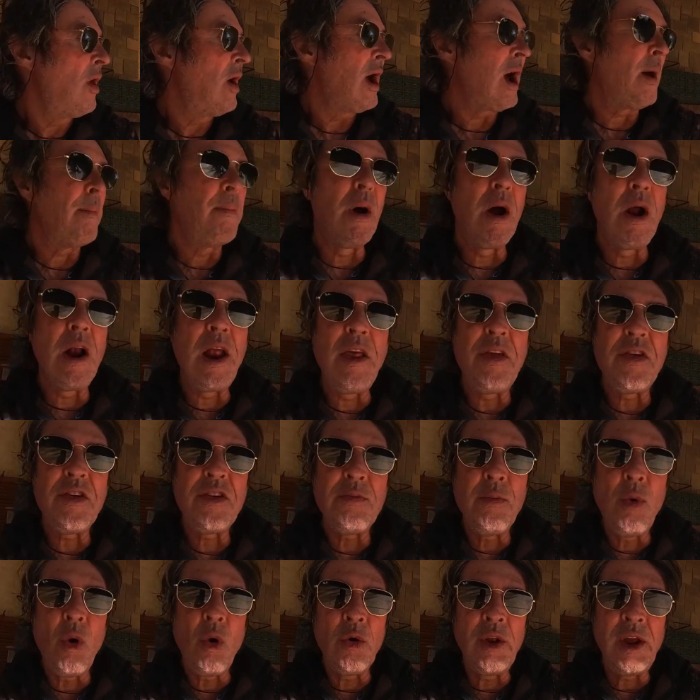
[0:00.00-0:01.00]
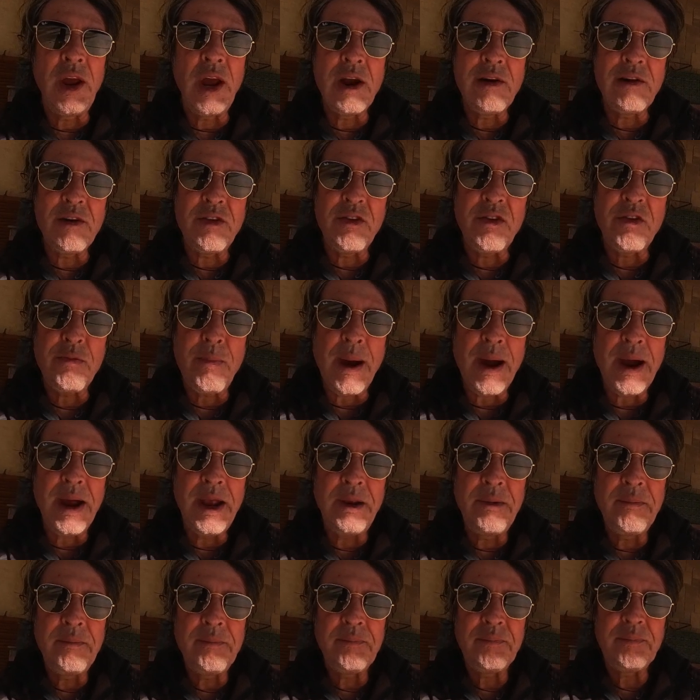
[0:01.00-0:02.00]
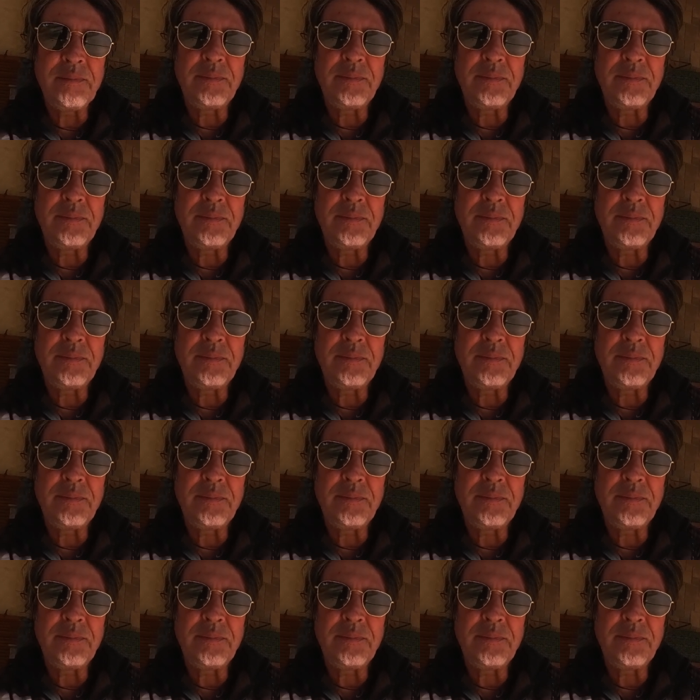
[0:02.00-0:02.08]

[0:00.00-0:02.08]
Up early this morning here in Spain.